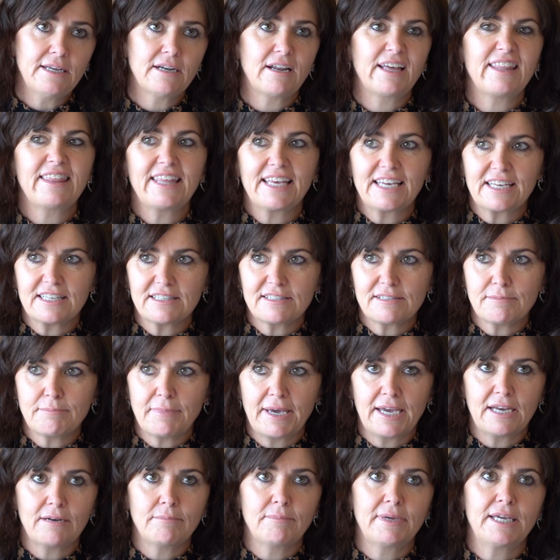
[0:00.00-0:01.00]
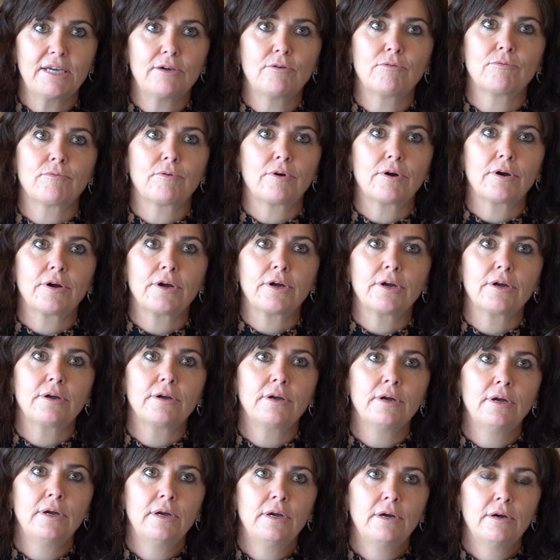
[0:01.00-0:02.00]
and I think it's made me
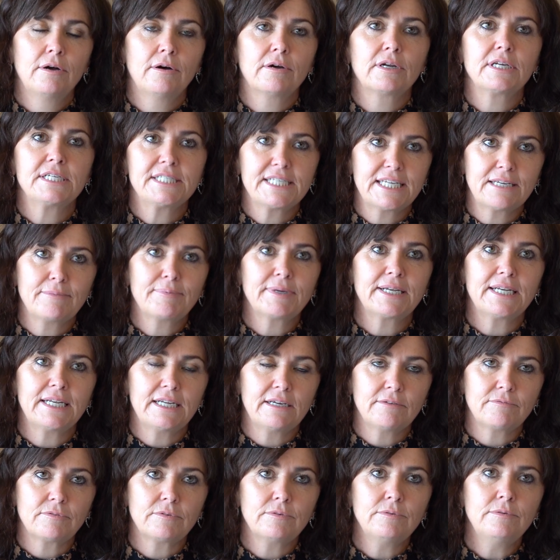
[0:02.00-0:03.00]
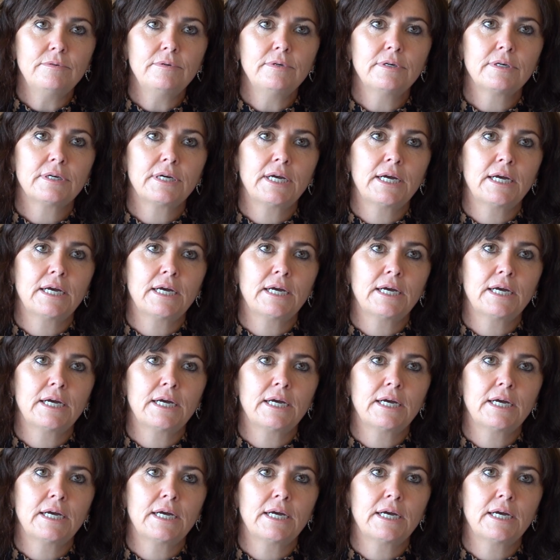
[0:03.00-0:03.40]
grow on a deeper level.